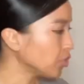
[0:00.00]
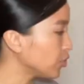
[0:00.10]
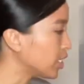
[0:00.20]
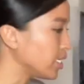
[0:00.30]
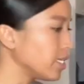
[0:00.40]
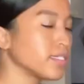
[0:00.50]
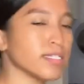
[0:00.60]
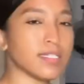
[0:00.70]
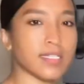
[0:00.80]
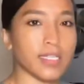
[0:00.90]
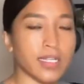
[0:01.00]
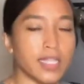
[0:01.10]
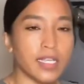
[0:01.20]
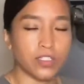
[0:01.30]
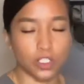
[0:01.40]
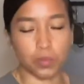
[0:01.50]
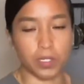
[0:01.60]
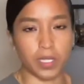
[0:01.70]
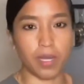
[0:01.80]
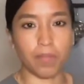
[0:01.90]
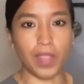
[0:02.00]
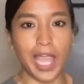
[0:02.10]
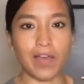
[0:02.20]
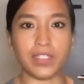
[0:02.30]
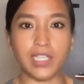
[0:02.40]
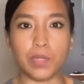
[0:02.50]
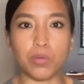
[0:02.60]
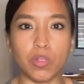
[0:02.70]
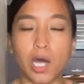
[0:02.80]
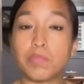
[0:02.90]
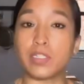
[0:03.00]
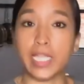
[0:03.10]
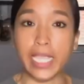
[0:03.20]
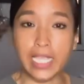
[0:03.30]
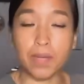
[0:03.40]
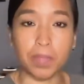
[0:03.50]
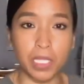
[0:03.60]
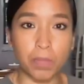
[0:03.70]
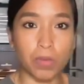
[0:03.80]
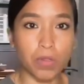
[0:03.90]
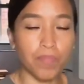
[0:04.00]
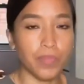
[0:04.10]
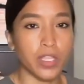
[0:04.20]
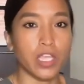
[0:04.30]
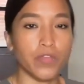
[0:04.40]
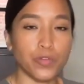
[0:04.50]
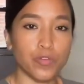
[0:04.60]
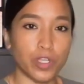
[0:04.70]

you can easily sit, excuse me, um, have a table up to eight people if you do